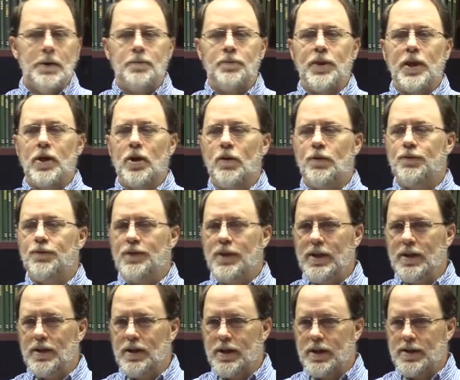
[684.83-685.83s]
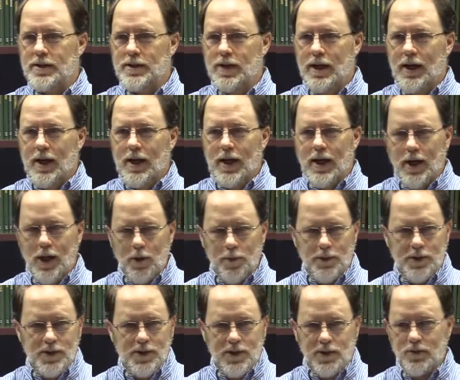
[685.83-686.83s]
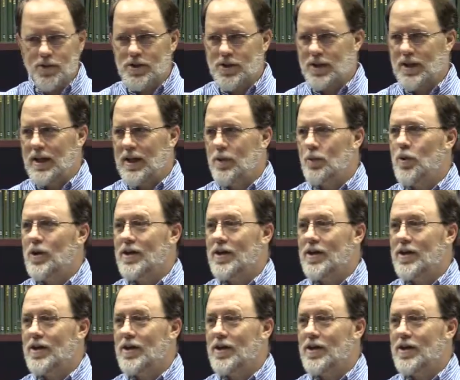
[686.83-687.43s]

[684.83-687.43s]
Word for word: that our feelings help us understand